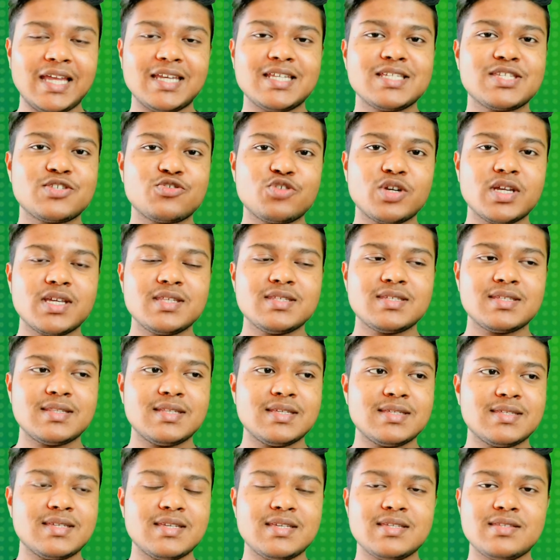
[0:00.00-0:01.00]
and strange,
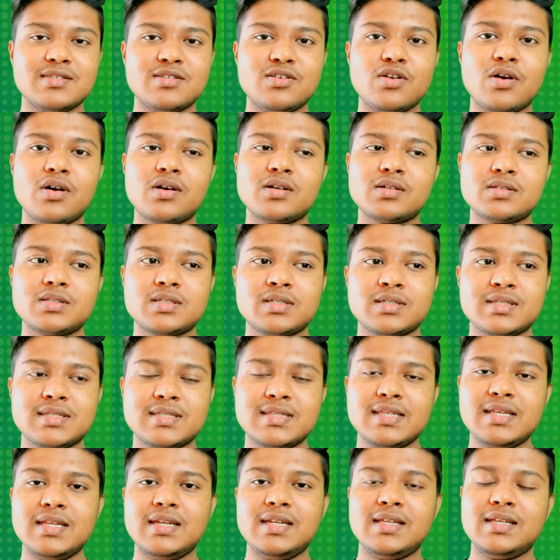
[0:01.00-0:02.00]
this is not
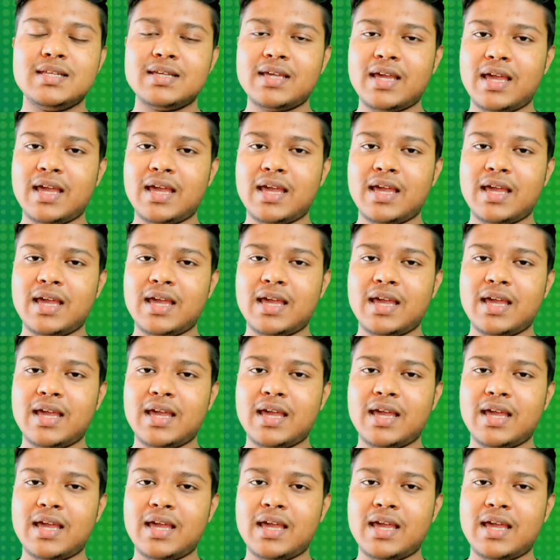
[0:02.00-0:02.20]
seen